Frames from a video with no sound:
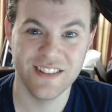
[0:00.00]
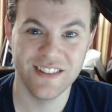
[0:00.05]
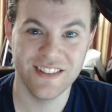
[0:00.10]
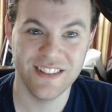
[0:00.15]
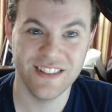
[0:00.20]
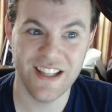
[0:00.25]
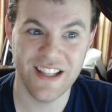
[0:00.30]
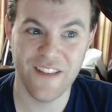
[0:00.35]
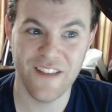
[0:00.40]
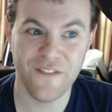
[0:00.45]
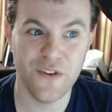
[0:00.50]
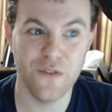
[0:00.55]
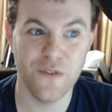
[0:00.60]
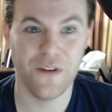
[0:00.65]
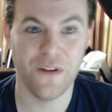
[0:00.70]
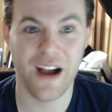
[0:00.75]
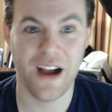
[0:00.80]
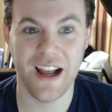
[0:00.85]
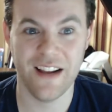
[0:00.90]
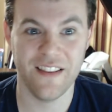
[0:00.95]
if you
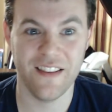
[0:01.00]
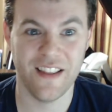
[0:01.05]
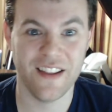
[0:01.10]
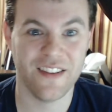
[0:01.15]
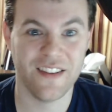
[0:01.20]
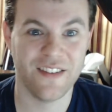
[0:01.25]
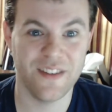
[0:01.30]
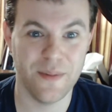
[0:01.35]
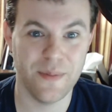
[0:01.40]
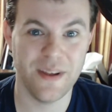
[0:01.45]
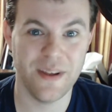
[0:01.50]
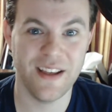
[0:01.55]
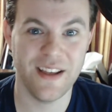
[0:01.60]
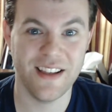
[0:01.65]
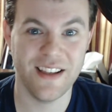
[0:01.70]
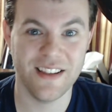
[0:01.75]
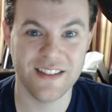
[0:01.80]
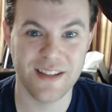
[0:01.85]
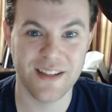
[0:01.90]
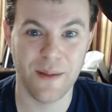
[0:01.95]
find this to
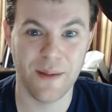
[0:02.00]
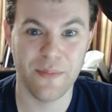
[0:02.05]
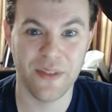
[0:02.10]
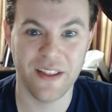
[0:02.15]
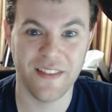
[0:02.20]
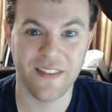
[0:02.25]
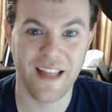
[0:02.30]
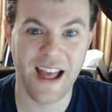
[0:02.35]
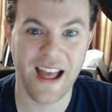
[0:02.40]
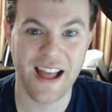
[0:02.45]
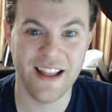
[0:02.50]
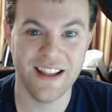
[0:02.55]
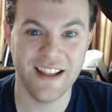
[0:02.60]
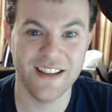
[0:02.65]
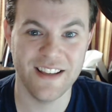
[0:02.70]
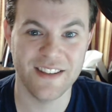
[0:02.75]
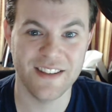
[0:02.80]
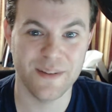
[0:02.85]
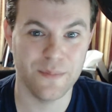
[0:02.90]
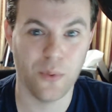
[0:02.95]
be something that
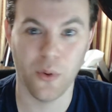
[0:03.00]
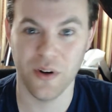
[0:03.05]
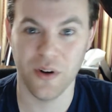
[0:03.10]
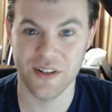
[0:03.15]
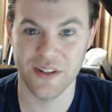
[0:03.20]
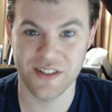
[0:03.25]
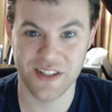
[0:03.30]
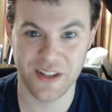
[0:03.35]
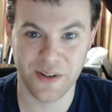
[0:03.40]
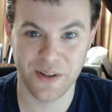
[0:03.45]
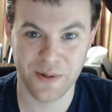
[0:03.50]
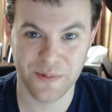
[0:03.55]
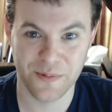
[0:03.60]
is important to you,